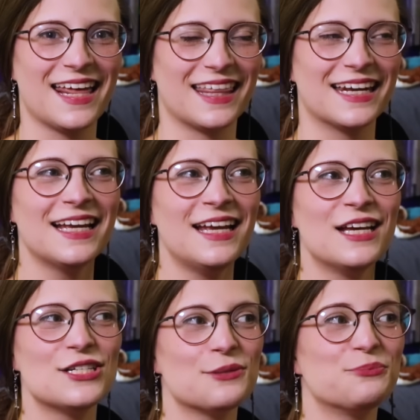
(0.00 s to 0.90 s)
that
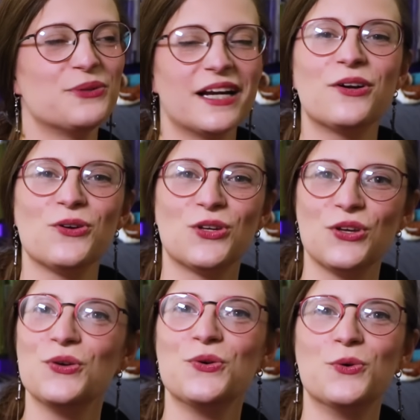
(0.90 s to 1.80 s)
to
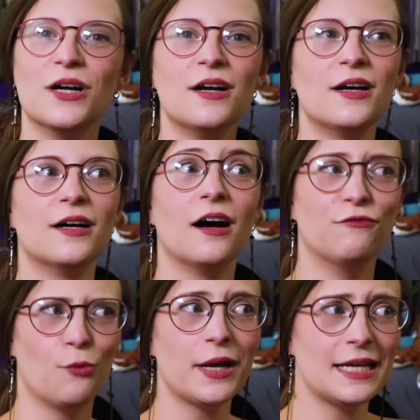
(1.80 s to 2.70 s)
PragerU,
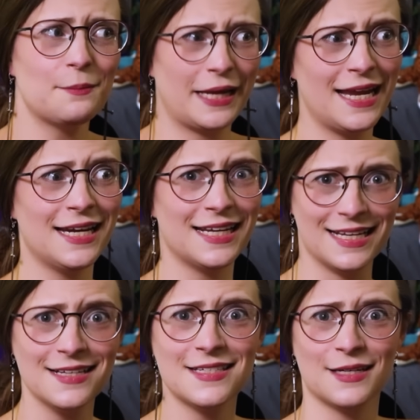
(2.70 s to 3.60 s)
avoiding pain
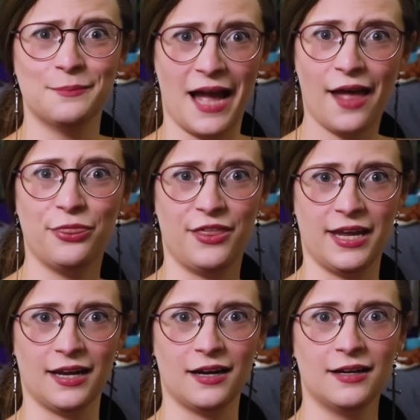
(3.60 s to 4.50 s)
is a bad
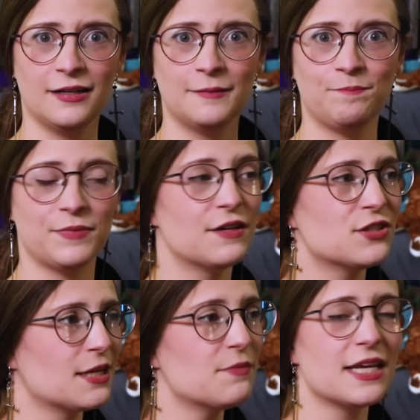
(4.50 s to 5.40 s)
thing. If
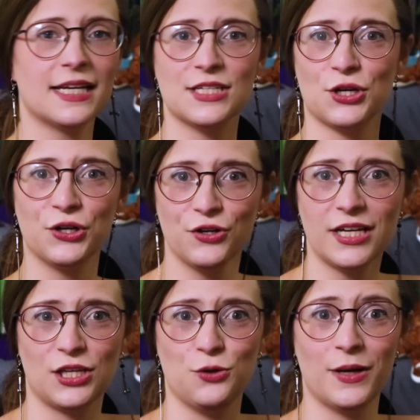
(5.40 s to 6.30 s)
something is
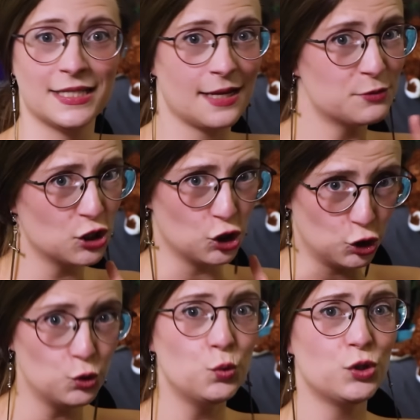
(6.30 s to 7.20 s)
hurting you, it is up to
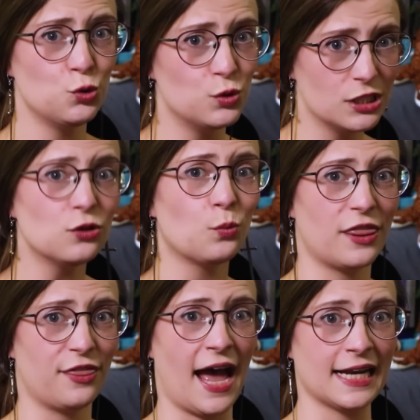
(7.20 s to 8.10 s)
you to deal
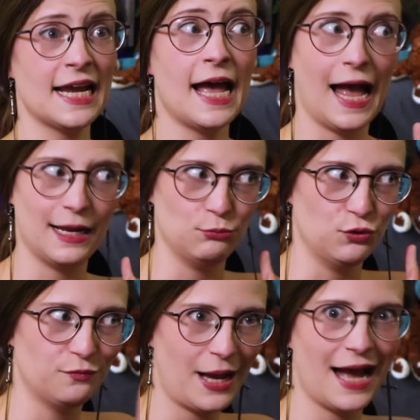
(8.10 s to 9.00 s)
with that and
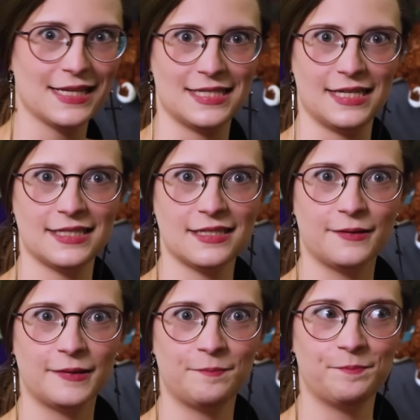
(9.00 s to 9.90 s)
move past it.
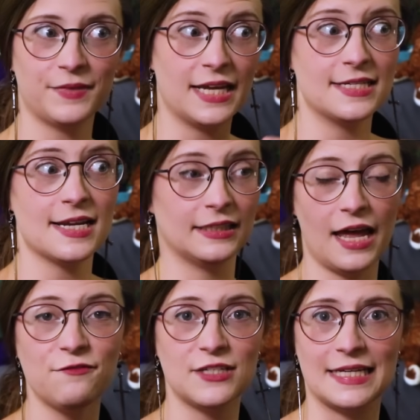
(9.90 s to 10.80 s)
And to
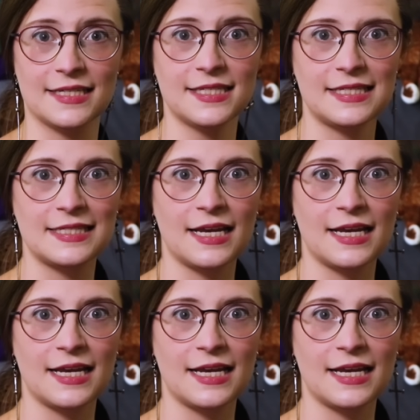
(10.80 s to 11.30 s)
leftists,